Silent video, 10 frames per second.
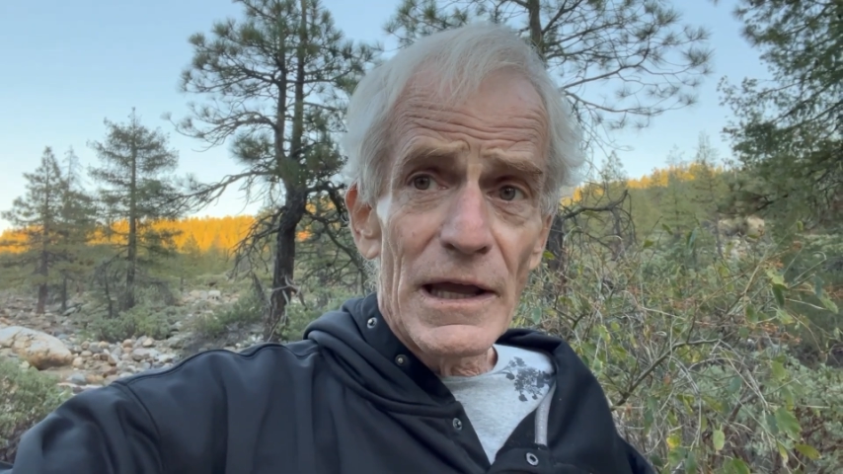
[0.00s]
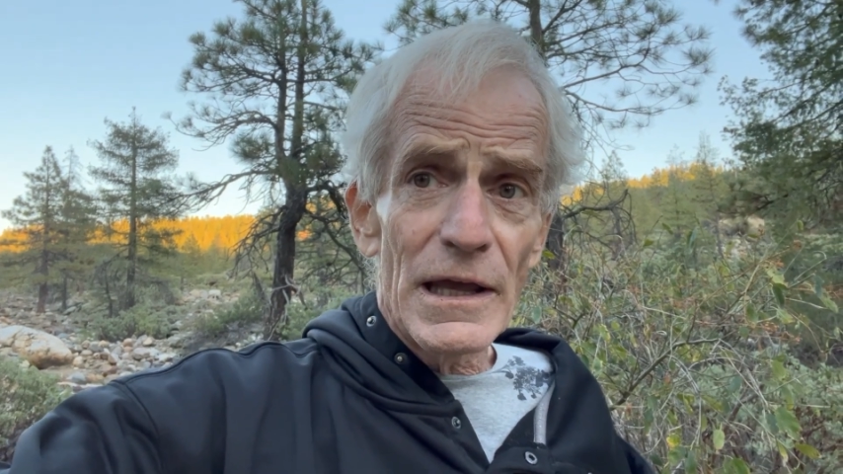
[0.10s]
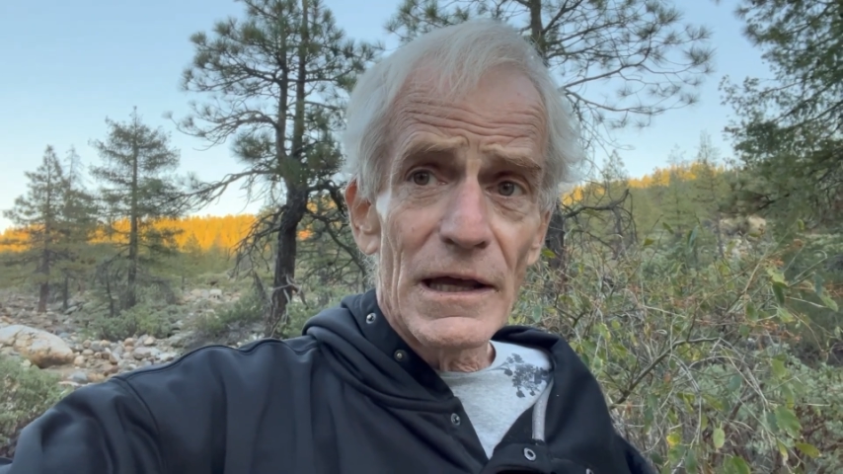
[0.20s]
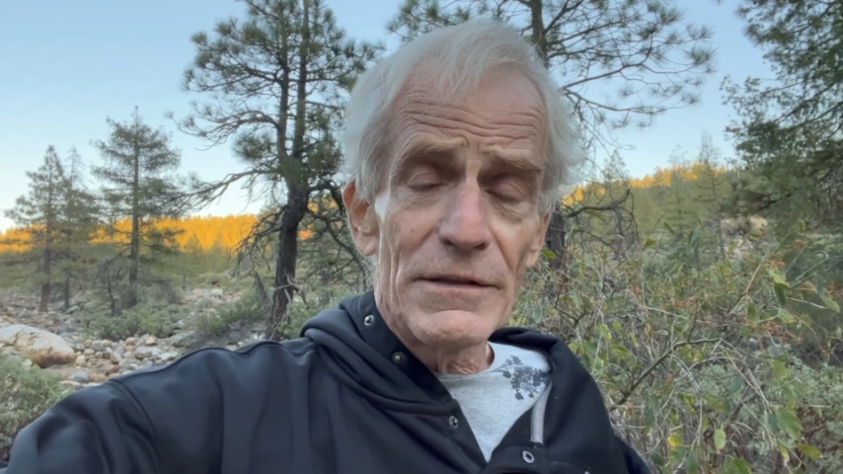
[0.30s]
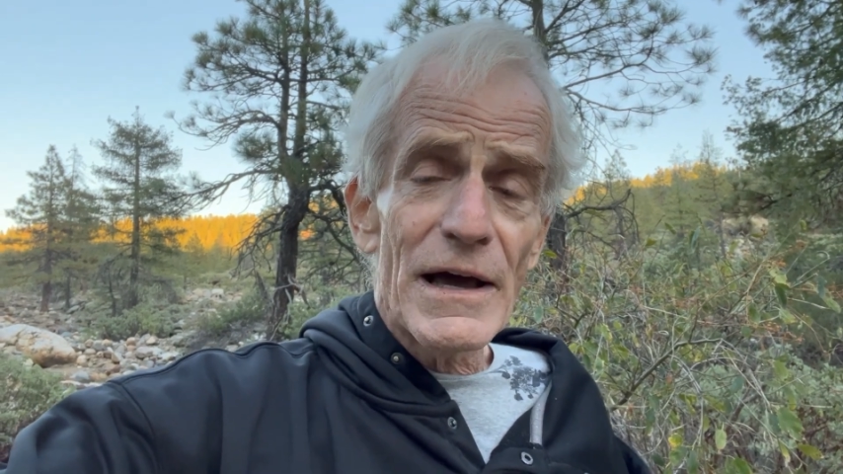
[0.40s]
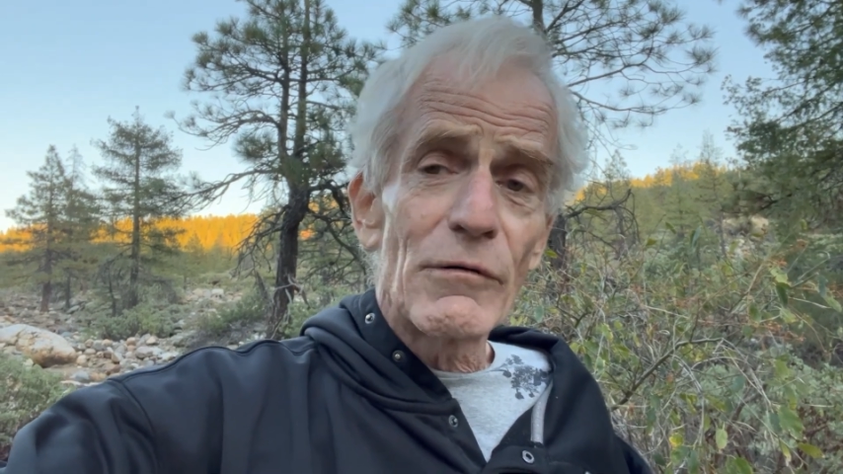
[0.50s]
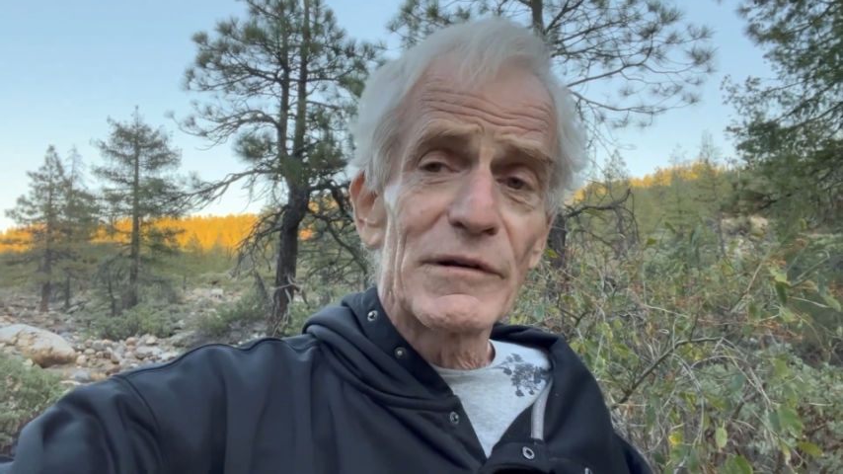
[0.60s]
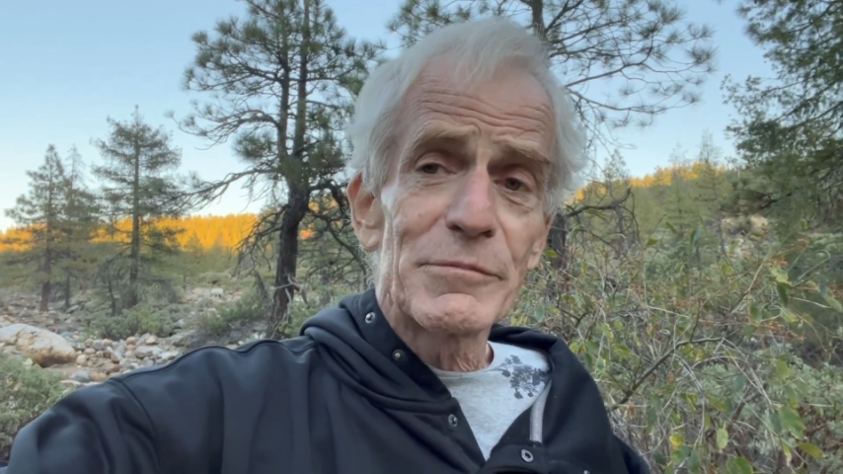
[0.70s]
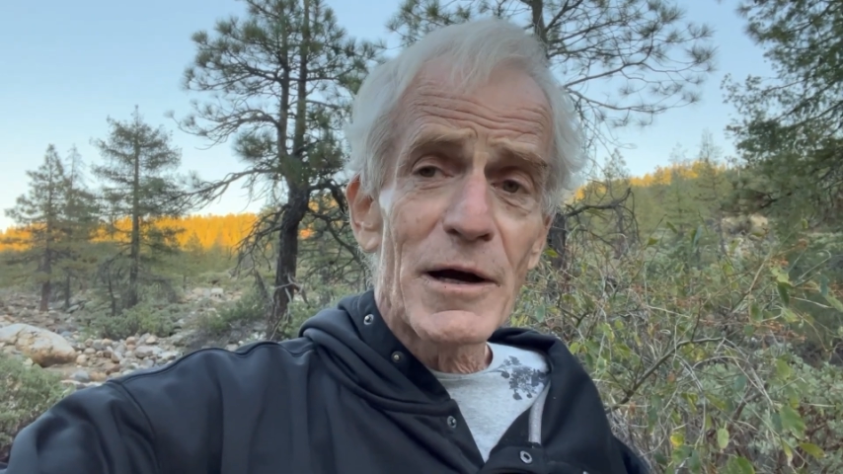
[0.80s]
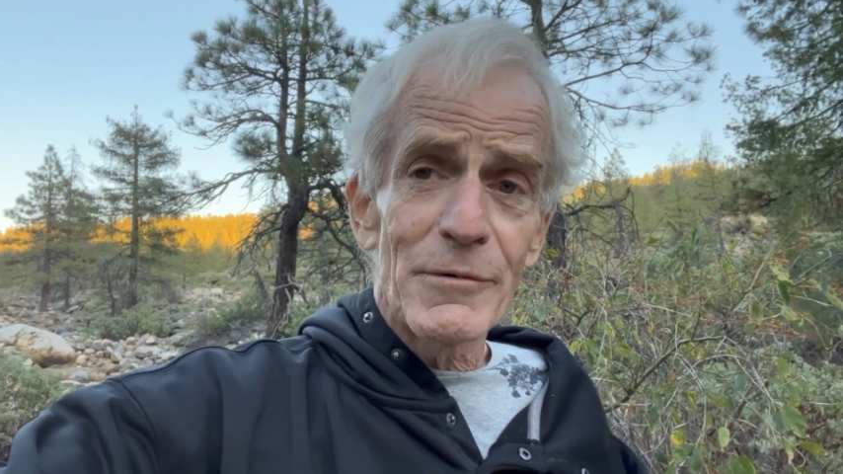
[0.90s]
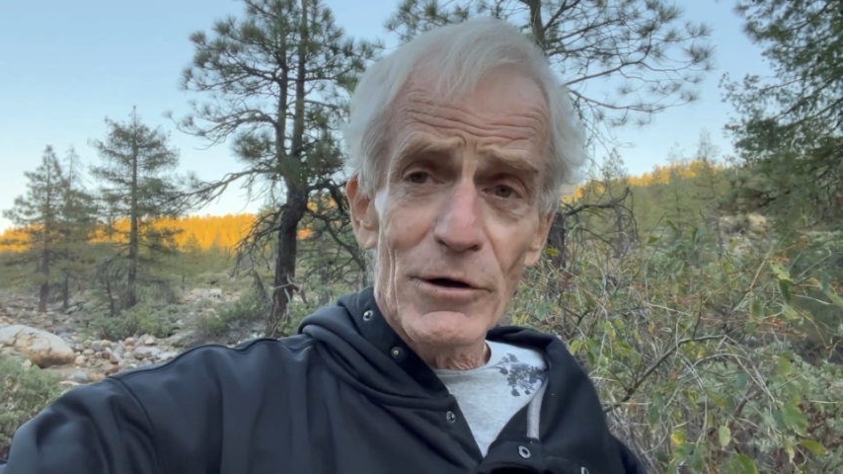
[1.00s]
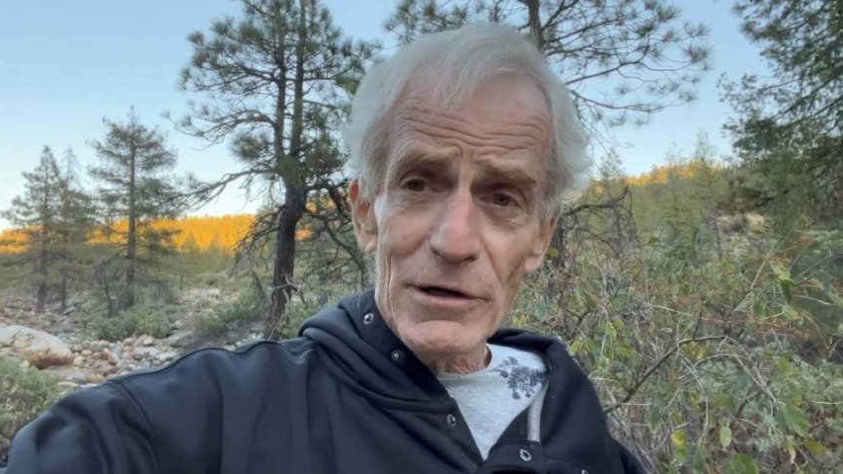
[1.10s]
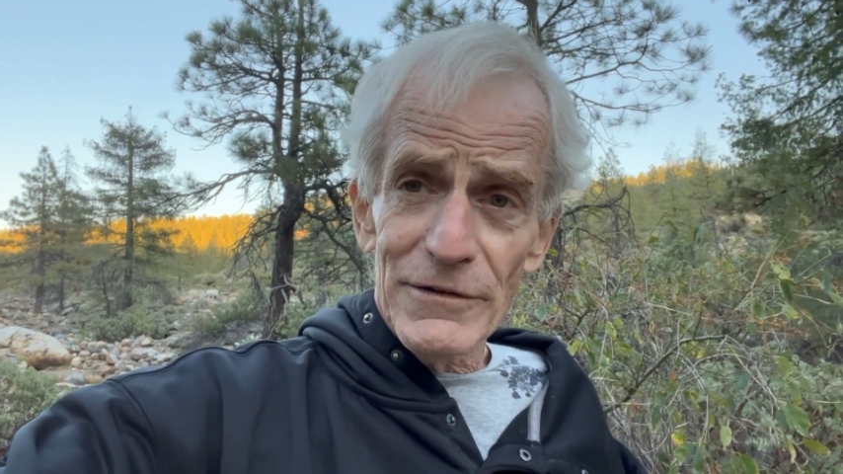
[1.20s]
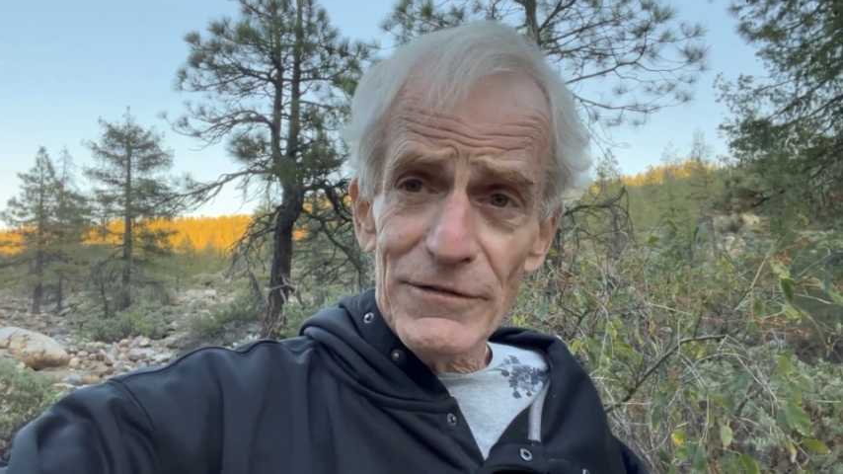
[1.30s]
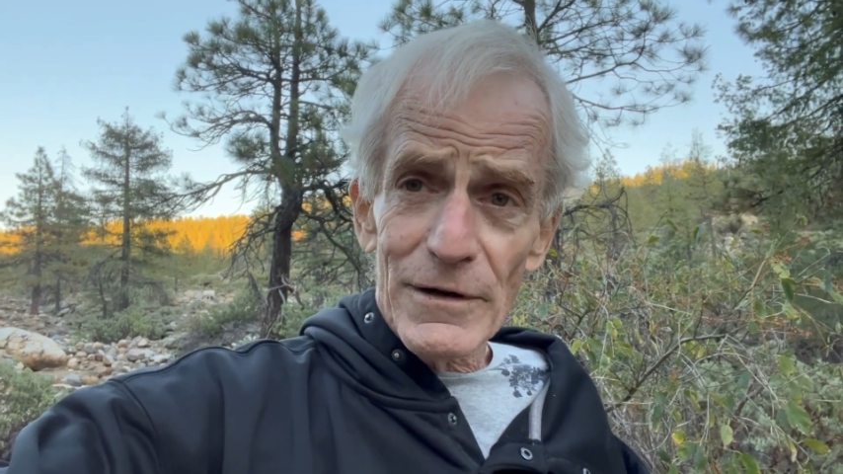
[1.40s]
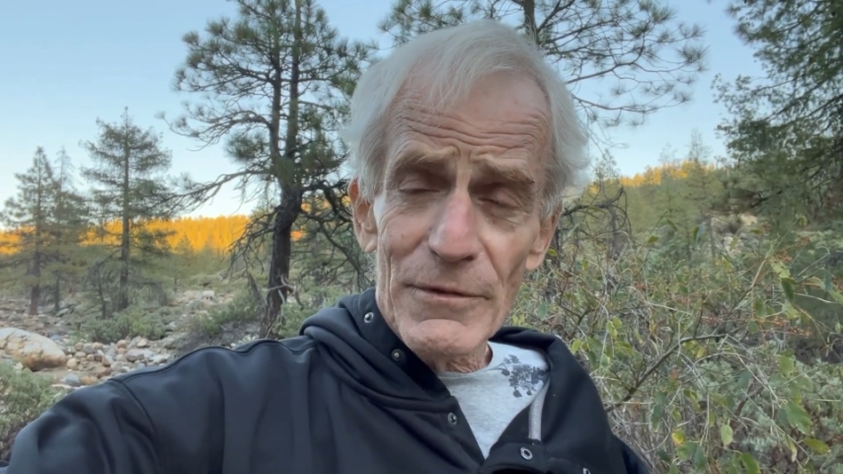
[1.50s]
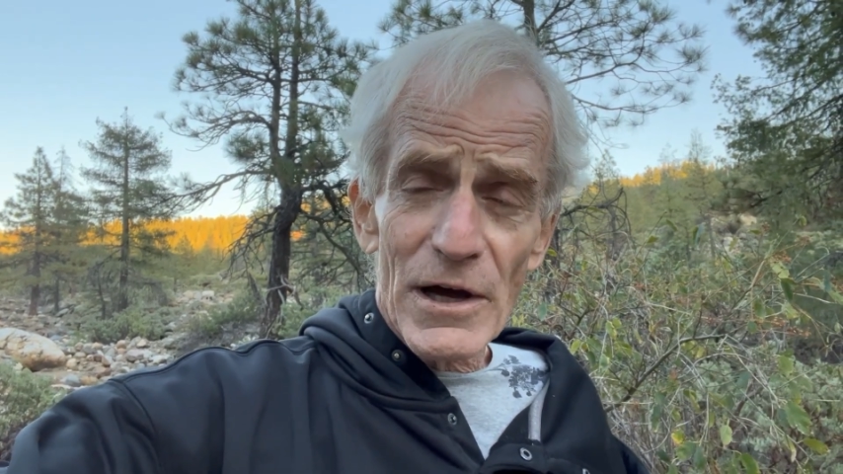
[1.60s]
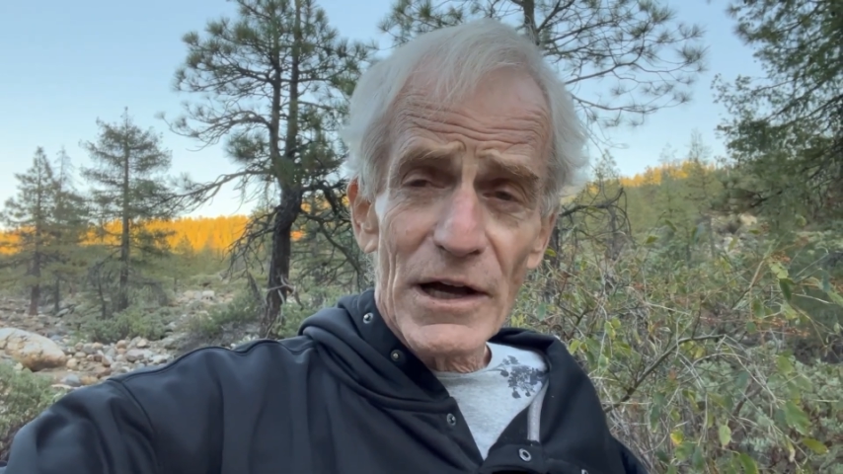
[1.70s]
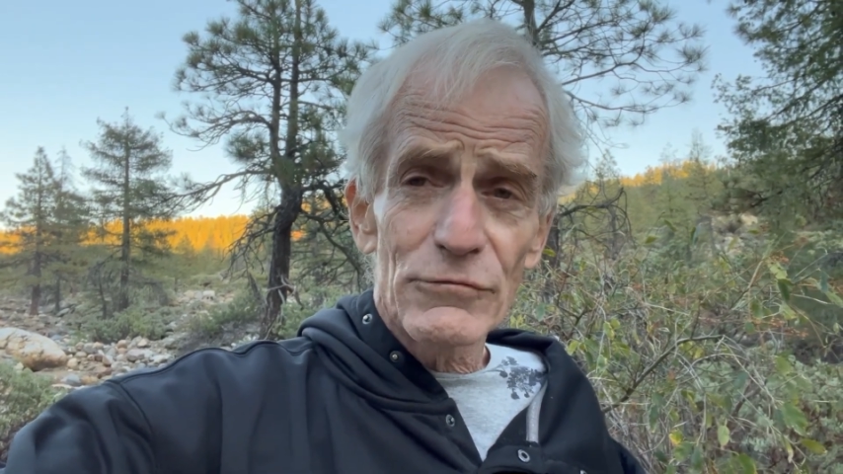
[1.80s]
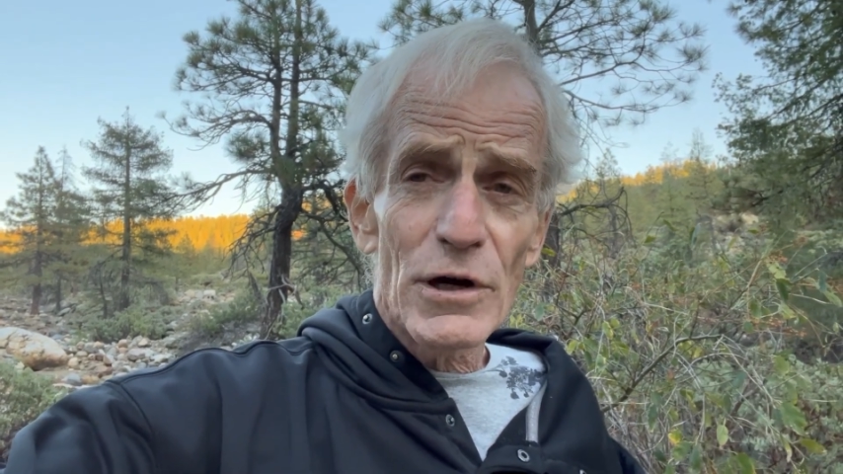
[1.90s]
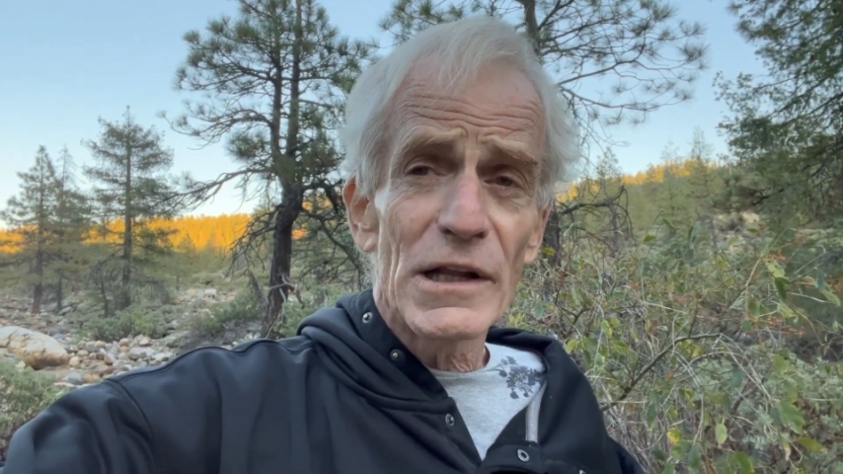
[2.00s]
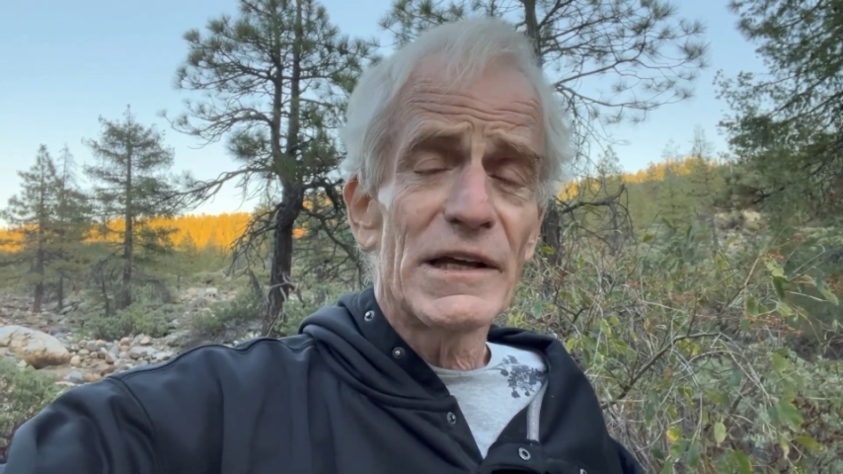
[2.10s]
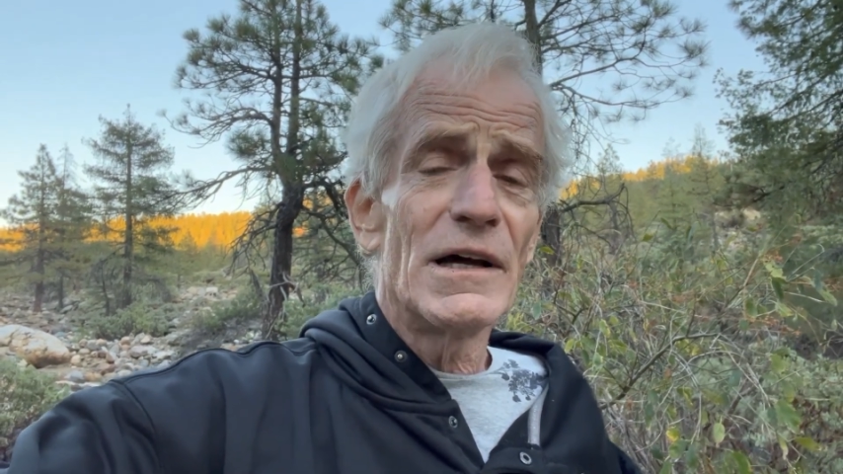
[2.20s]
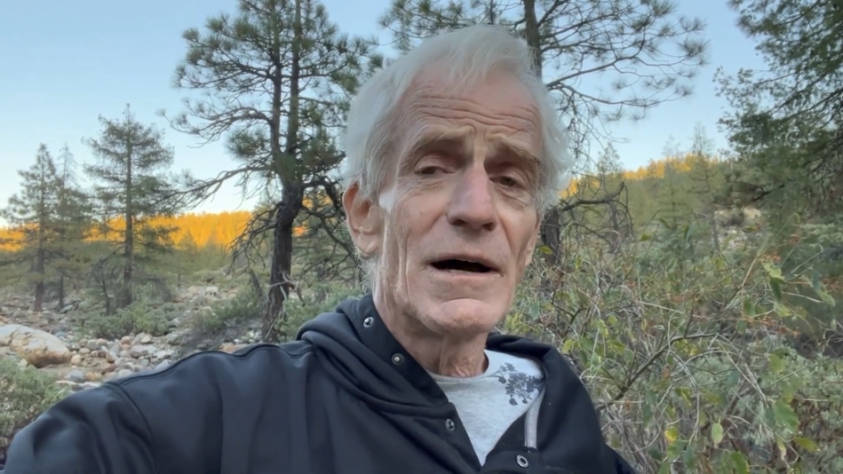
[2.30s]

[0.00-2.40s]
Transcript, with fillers: And that was primarily from the hydraulicking